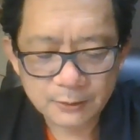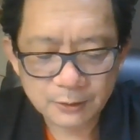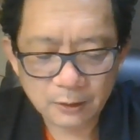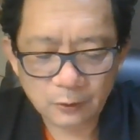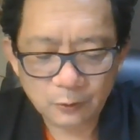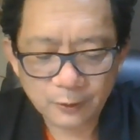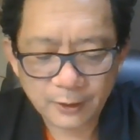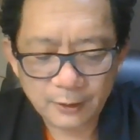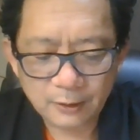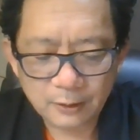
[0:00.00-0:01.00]
the
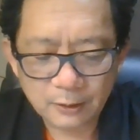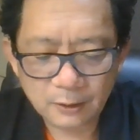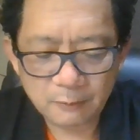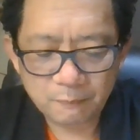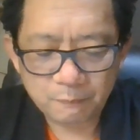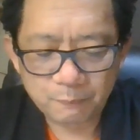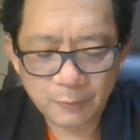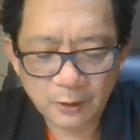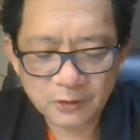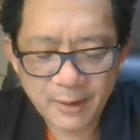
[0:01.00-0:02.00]
only
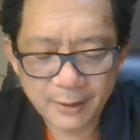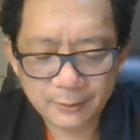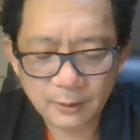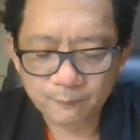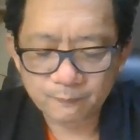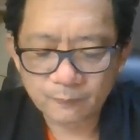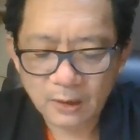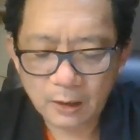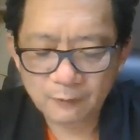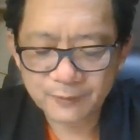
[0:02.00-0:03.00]
embodiment
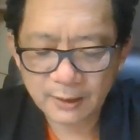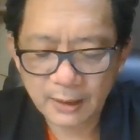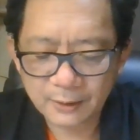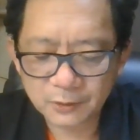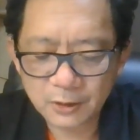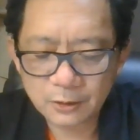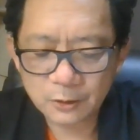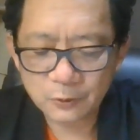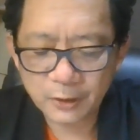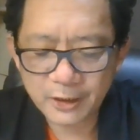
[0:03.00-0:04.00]
of the
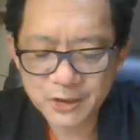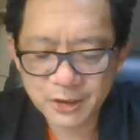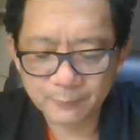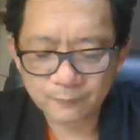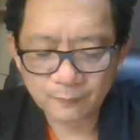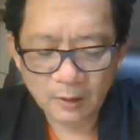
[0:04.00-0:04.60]
continuation